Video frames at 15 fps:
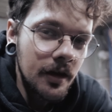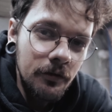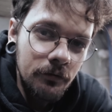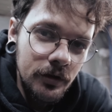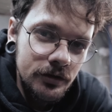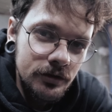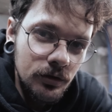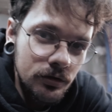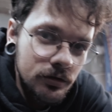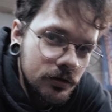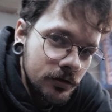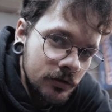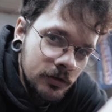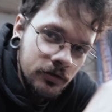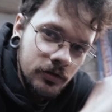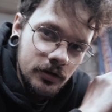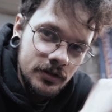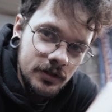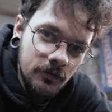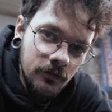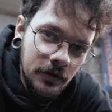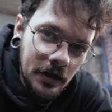it feels good to cross
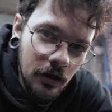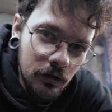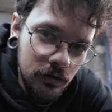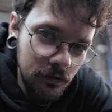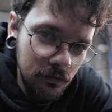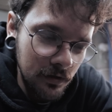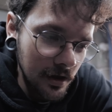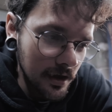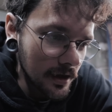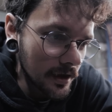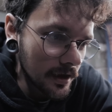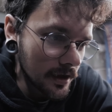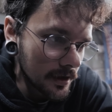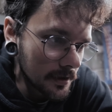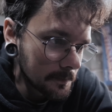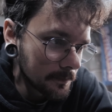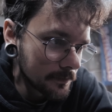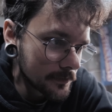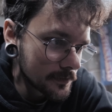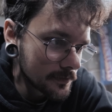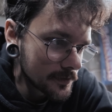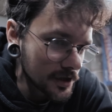something out of the
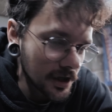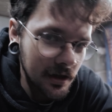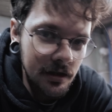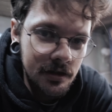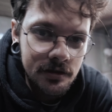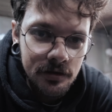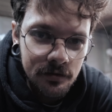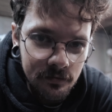checklist.